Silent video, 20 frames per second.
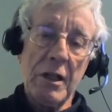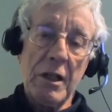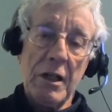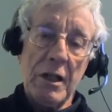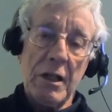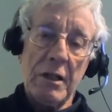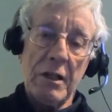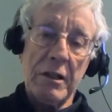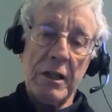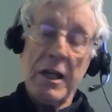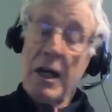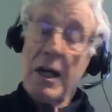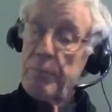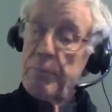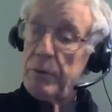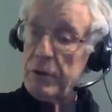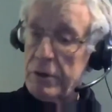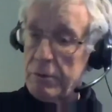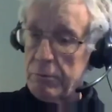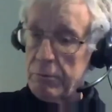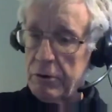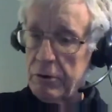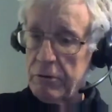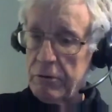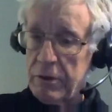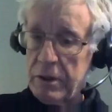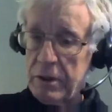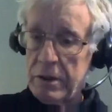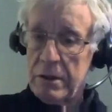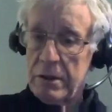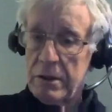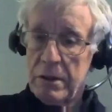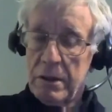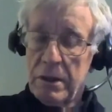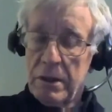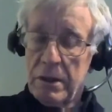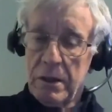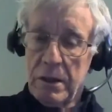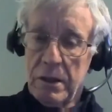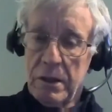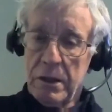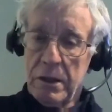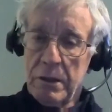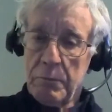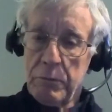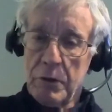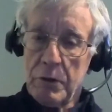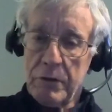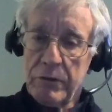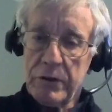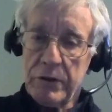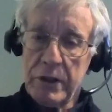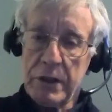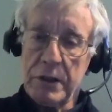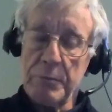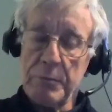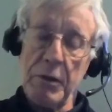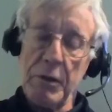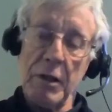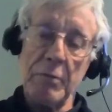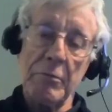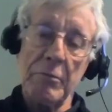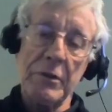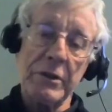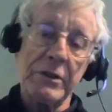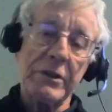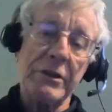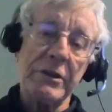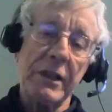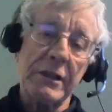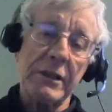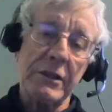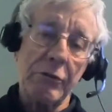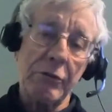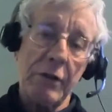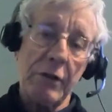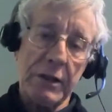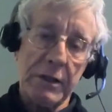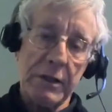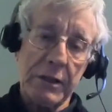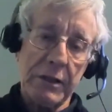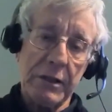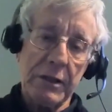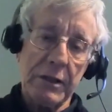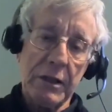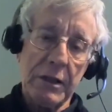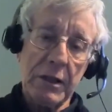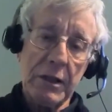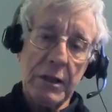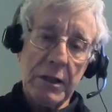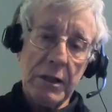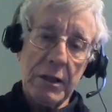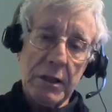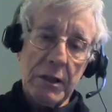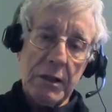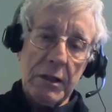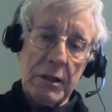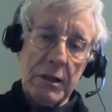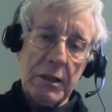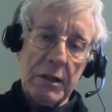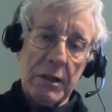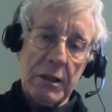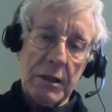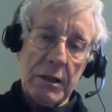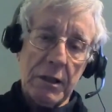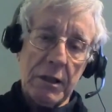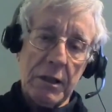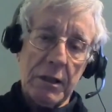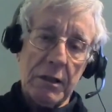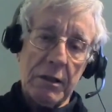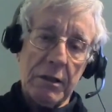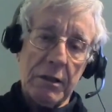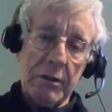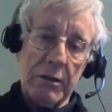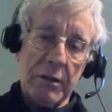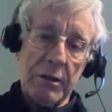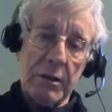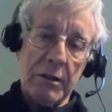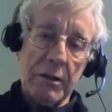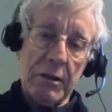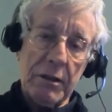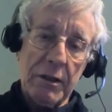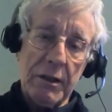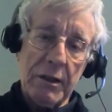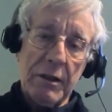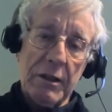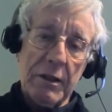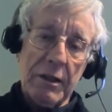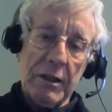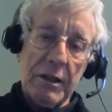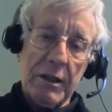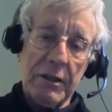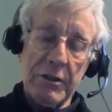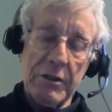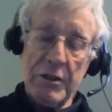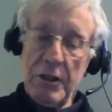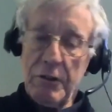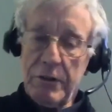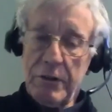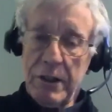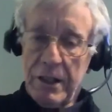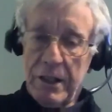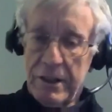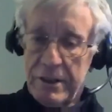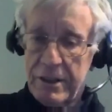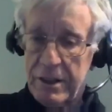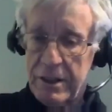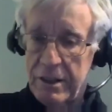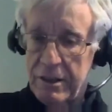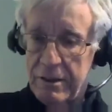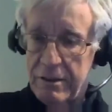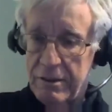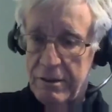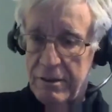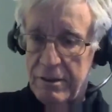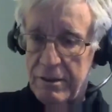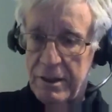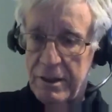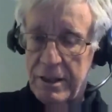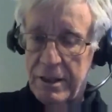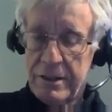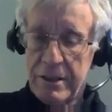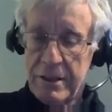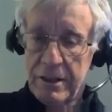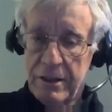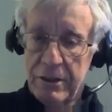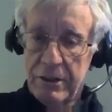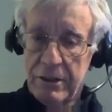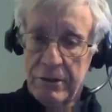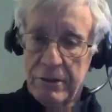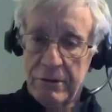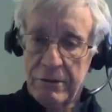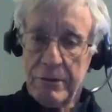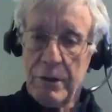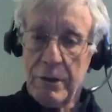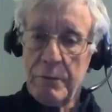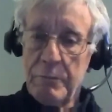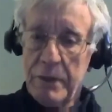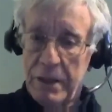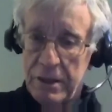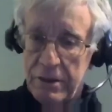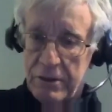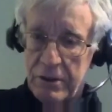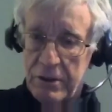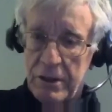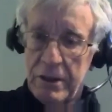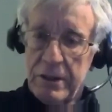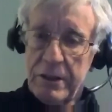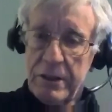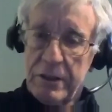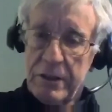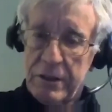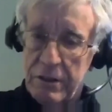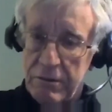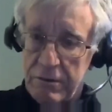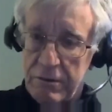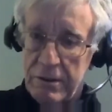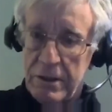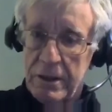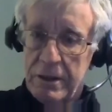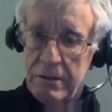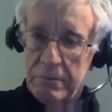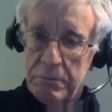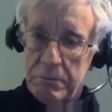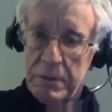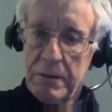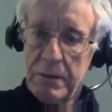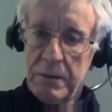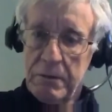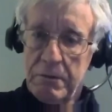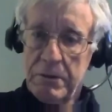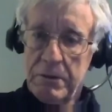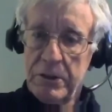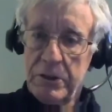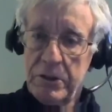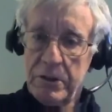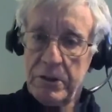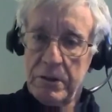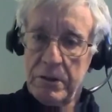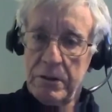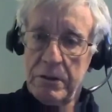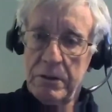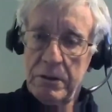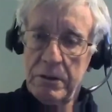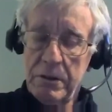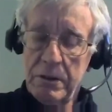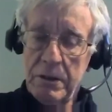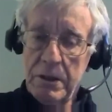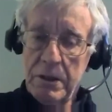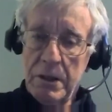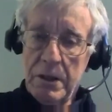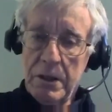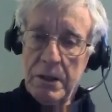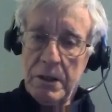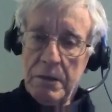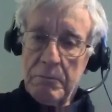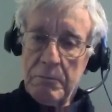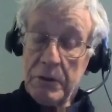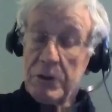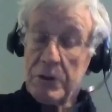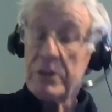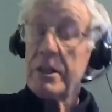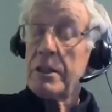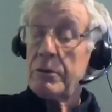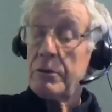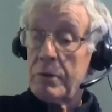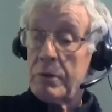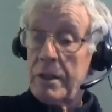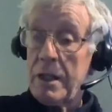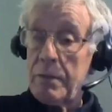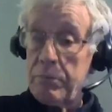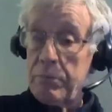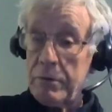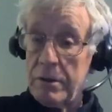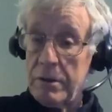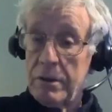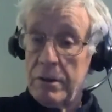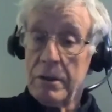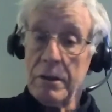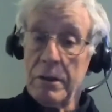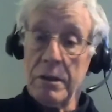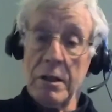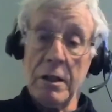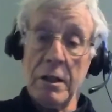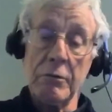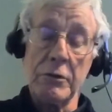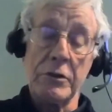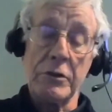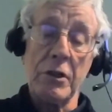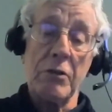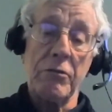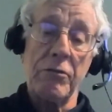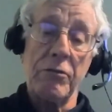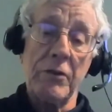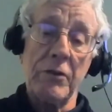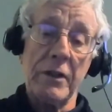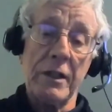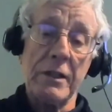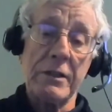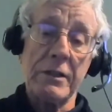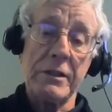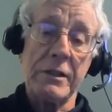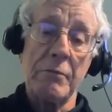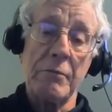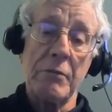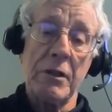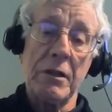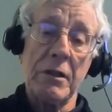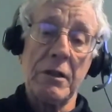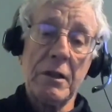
And he happened to move in a block of 6 apartments next to us. And he jokingly said later, you got meningitis so that I could become a Christian. Because that's what happened. I was off for that summer.